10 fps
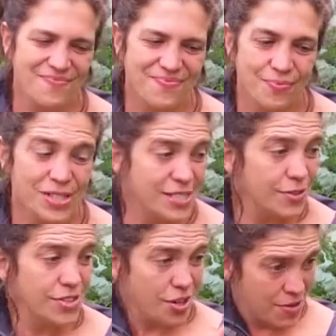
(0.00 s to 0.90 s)
which is
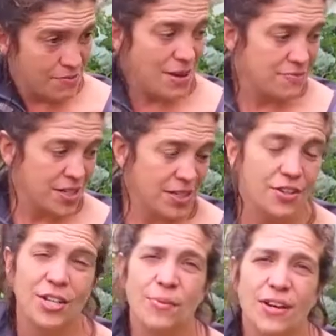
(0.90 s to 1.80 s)
also something you
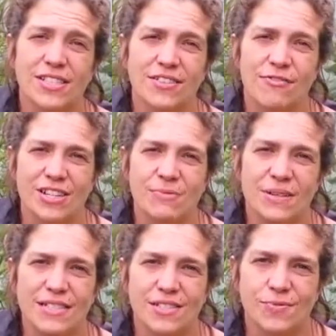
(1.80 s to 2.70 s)
can apply to the French
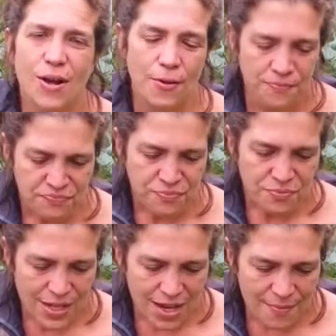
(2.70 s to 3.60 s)
beans as well.
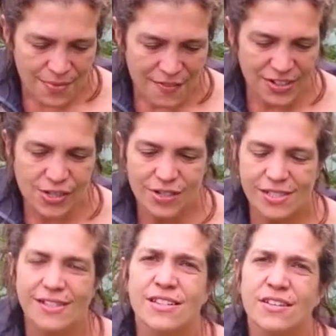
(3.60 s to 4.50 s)
If it looks
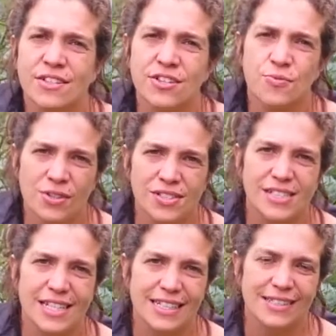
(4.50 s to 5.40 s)
like something that you want
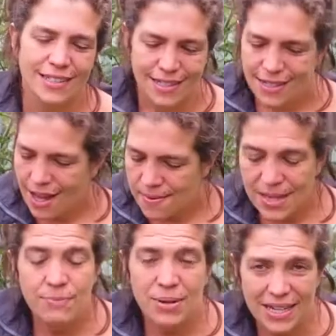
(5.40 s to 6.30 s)
to eat,
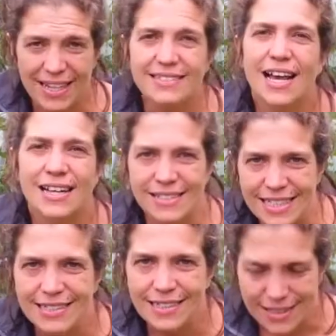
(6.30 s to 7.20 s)
then pick it and
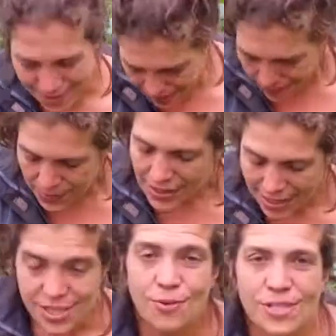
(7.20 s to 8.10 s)
eat it.
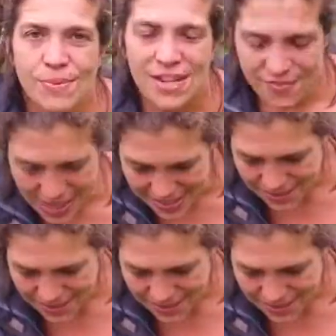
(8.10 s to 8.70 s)
That's always my advice.